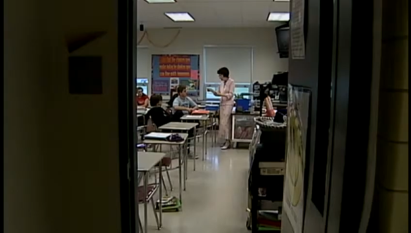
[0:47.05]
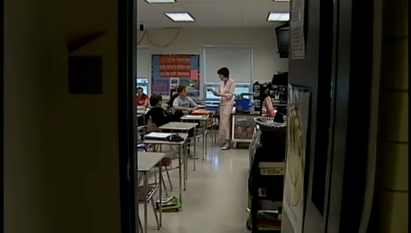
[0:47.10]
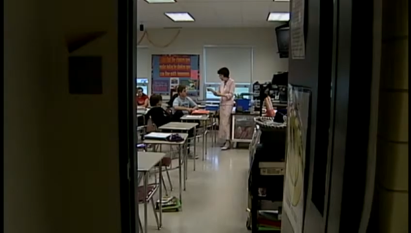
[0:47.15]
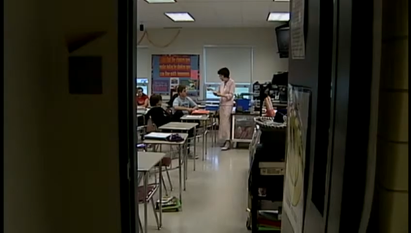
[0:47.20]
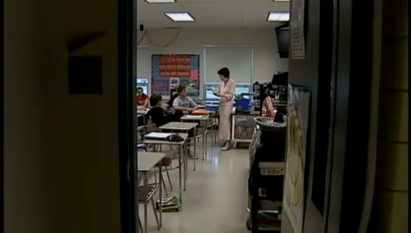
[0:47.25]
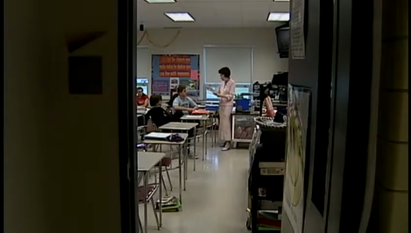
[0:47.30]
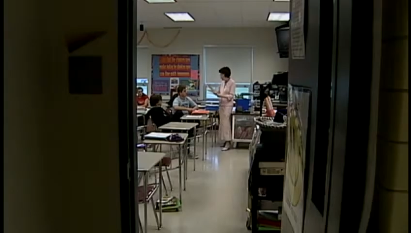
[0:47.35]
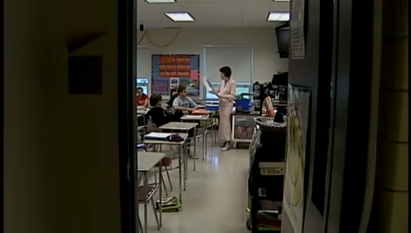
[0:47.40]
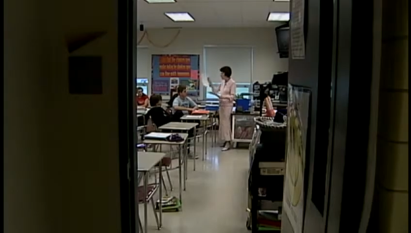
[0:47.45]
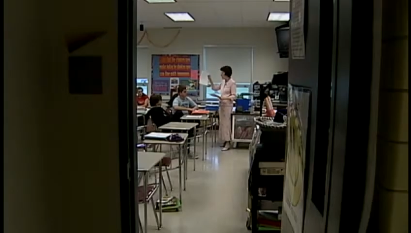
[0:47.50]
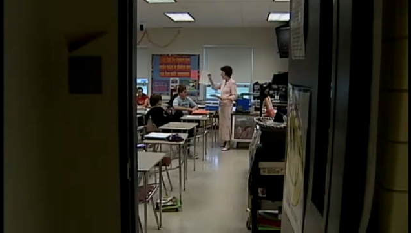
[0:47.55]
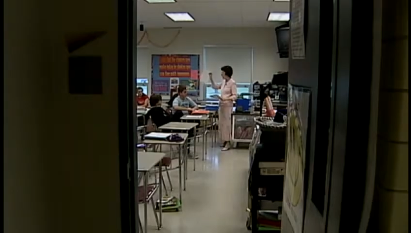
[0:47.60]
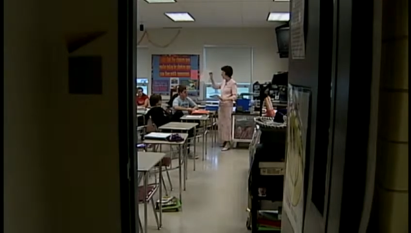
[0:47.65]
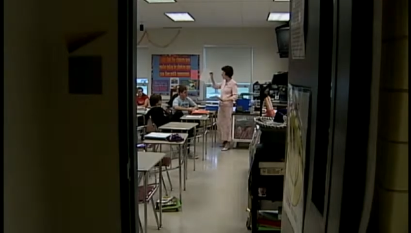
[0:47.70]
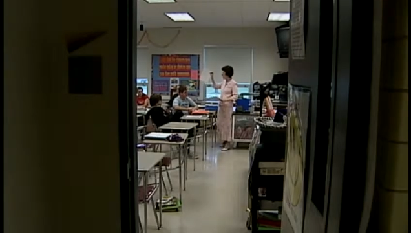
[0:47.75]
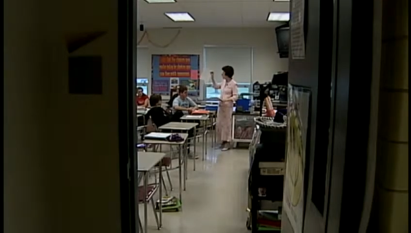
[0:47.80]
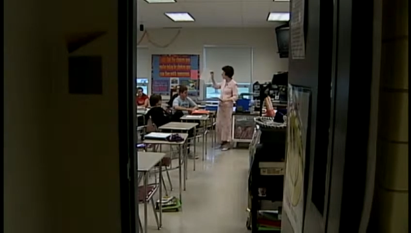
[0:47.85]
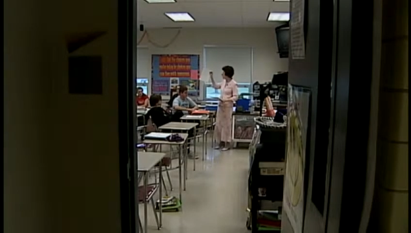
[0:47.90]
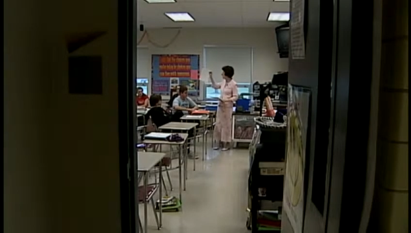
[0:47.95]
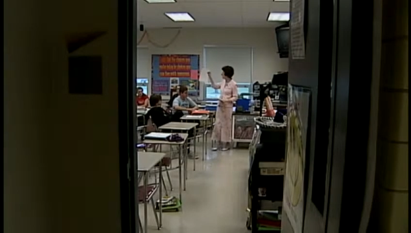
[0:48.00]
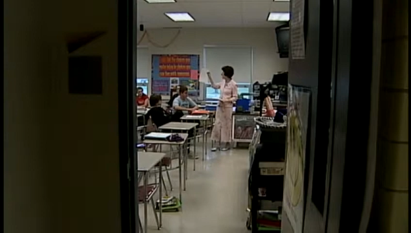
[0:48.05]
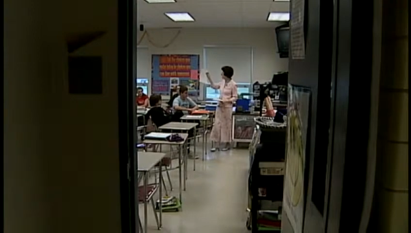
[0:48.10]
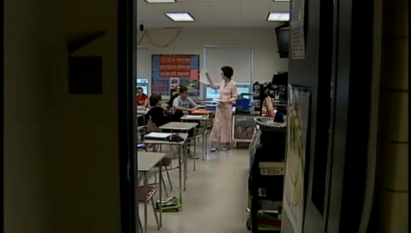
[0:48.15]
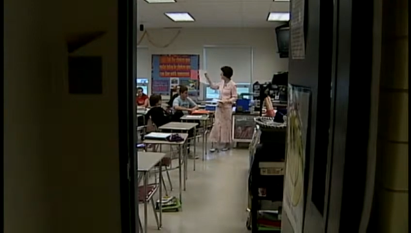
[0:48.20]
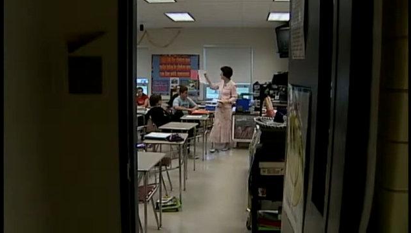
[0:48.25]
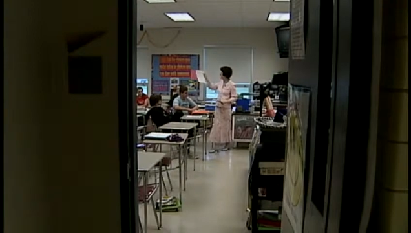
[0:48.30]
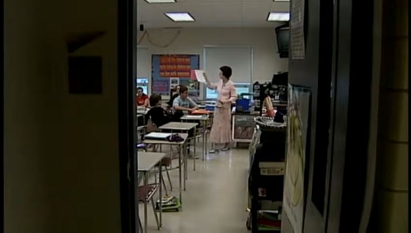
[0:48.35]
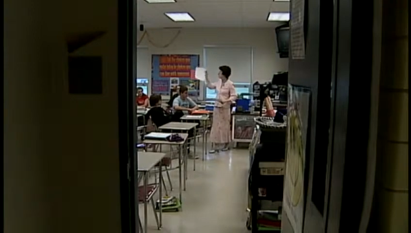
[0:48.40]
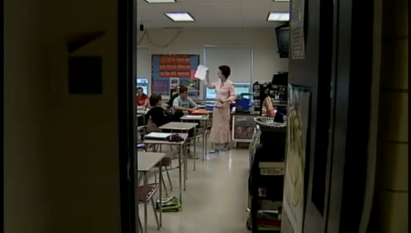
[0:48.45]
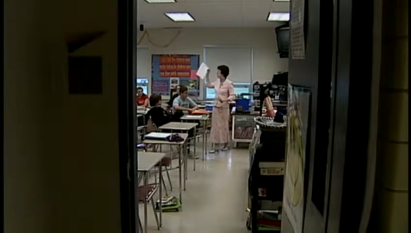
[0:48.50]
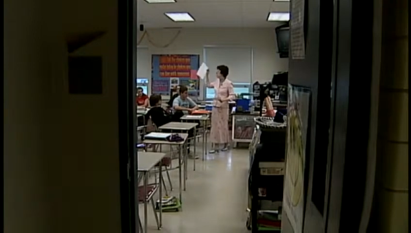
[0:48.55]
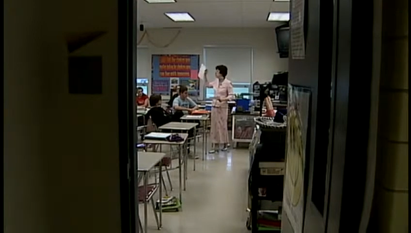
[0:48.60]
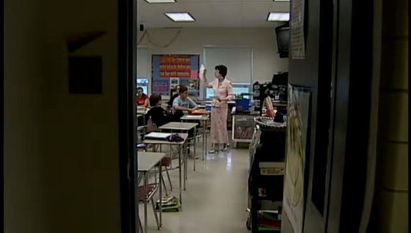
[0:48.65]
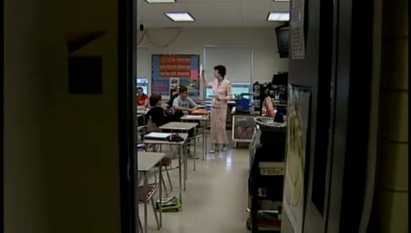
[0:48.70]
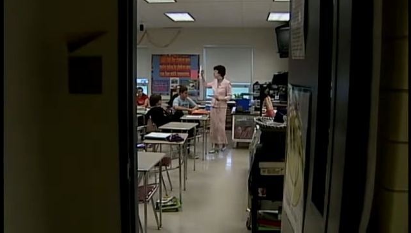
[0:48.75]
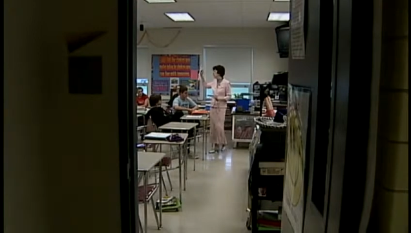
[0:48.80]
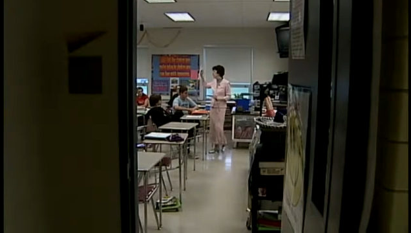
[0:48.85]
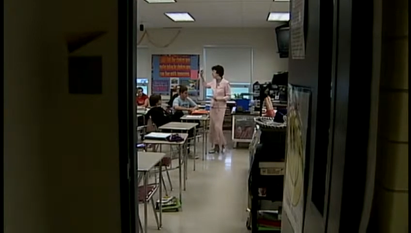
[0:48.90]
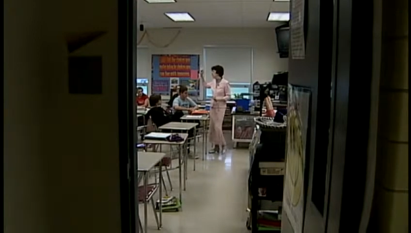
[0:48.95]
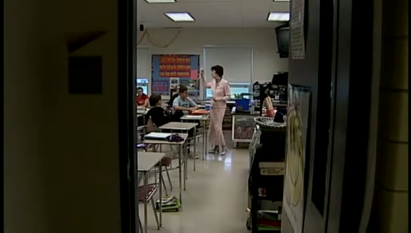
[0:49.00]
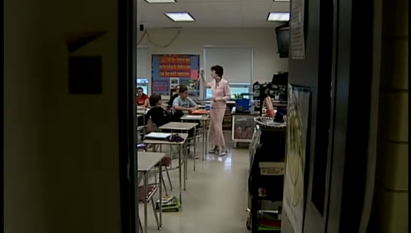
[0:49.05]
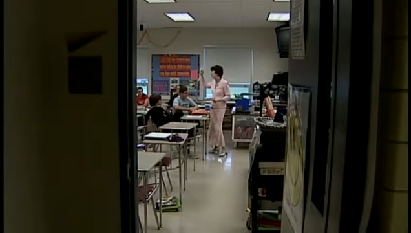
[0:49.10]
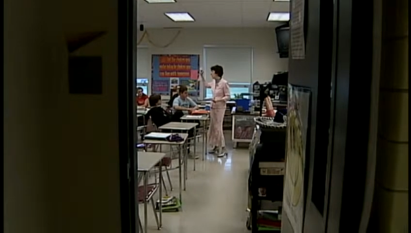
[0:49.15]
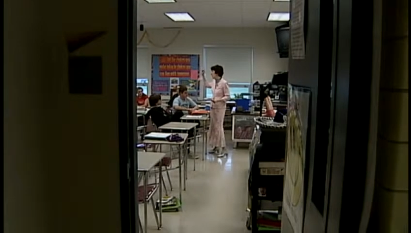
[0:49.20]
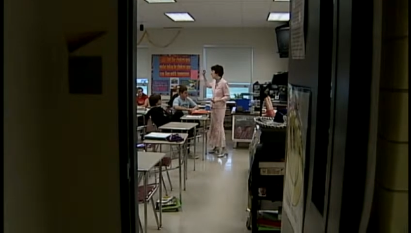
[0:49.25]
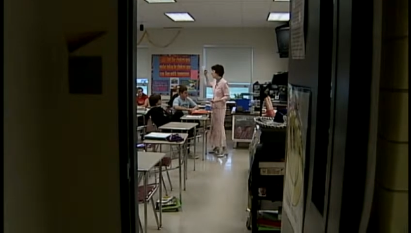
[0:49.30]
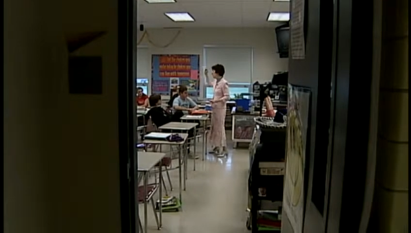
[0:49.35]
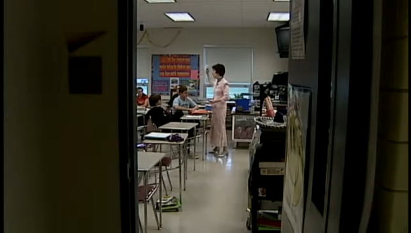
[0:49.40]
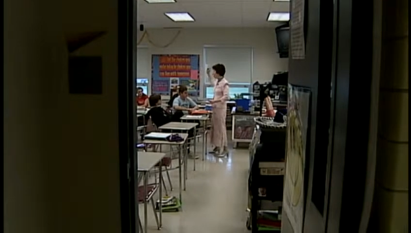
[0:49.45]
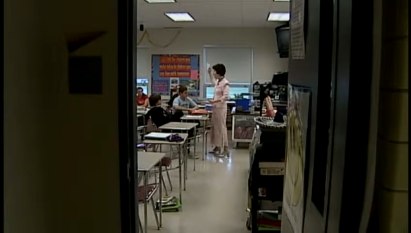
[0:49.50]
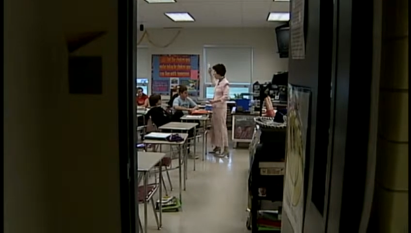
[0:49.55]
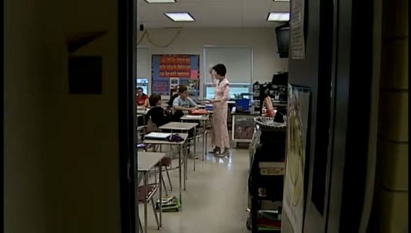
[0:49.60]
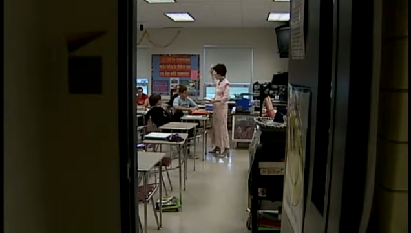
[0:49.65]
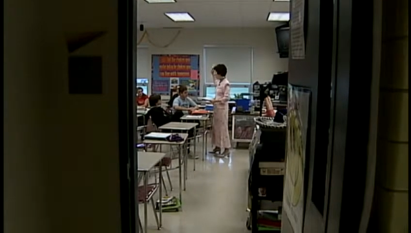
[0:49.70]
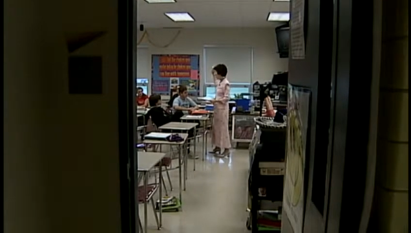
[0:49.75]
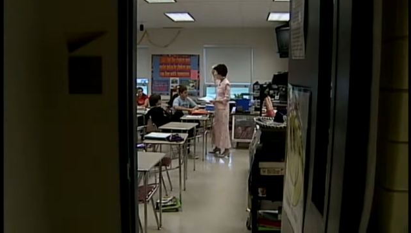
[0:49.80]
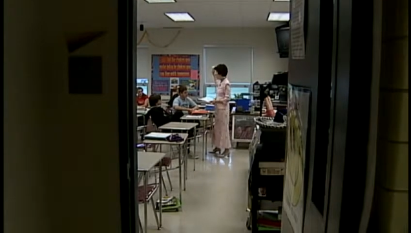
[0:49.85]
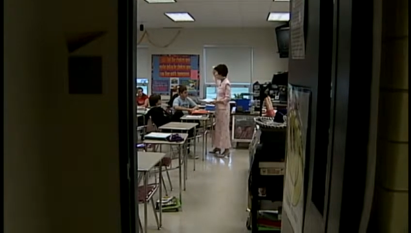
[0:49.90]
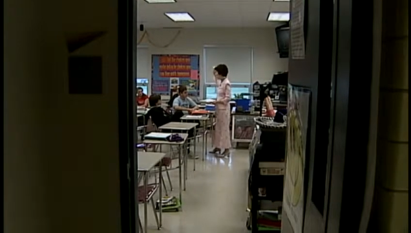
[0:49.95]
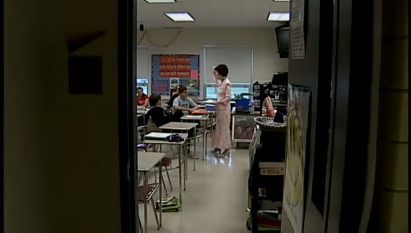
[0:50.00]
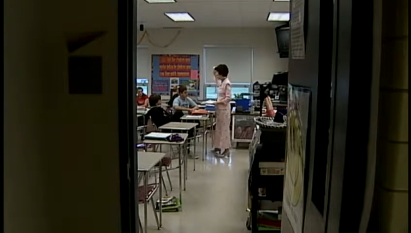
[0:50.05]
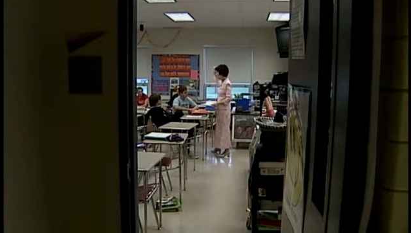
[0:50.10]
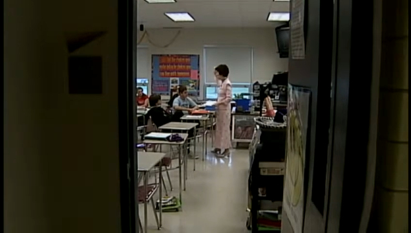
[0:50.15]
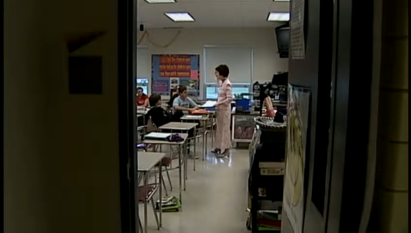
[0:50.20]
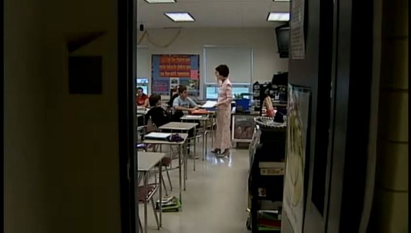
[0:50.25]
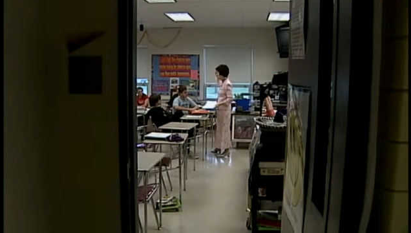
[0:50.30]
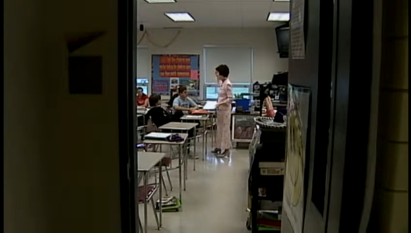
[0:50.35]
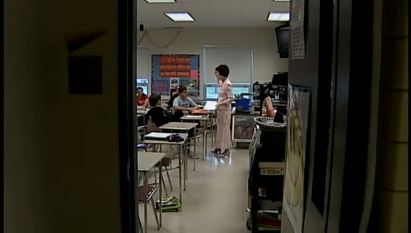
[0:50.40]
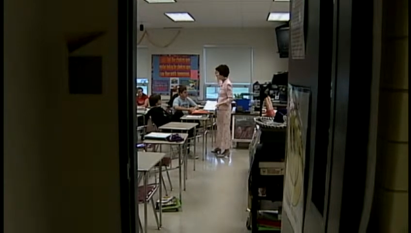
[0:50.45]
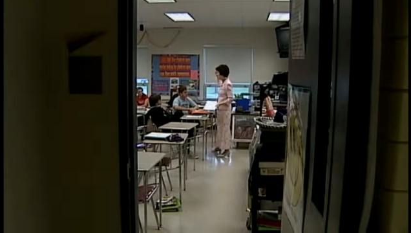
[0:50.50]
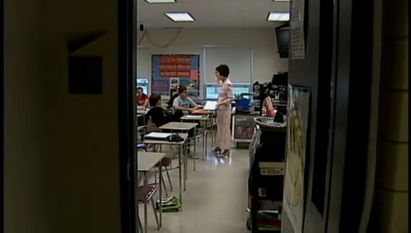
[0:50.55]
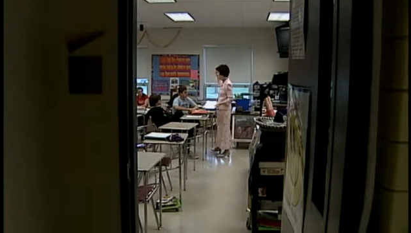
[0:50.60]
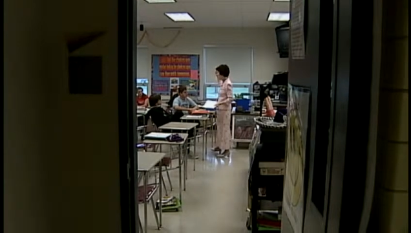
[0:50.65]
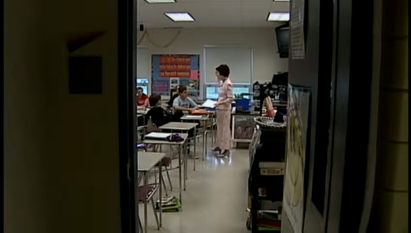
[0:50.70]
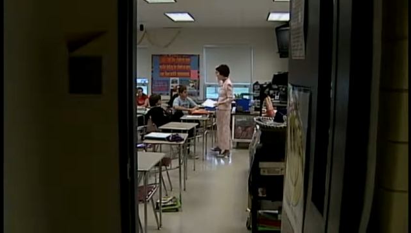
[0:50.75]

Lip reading: Nobody's mouth can be seen.